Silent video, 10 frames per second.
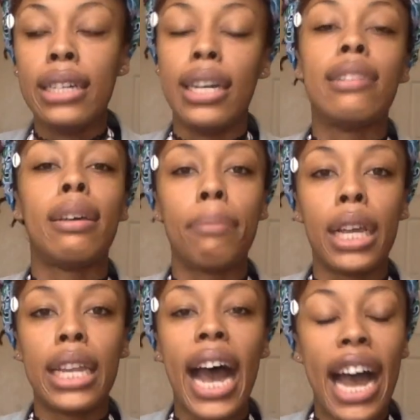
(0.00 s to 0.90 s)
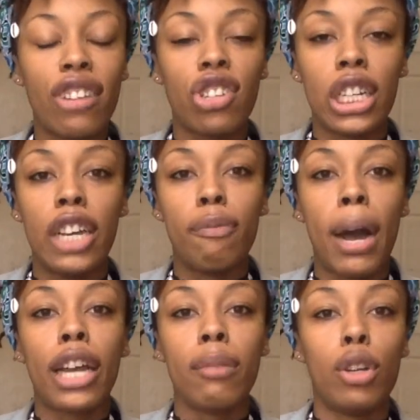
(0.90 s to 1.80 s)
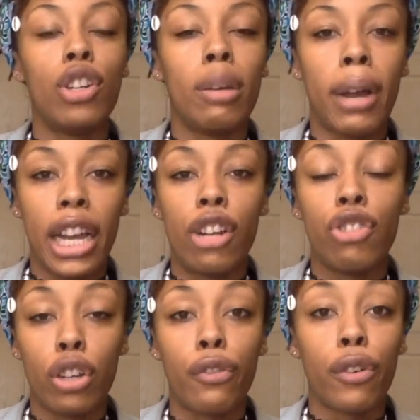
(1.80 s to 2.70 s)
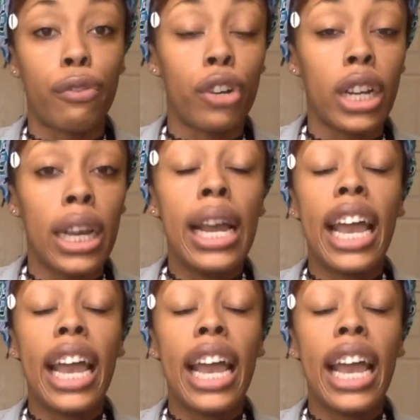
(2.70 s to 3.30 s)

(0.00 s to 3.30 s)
doesn't mean that I should give my community my energy for free.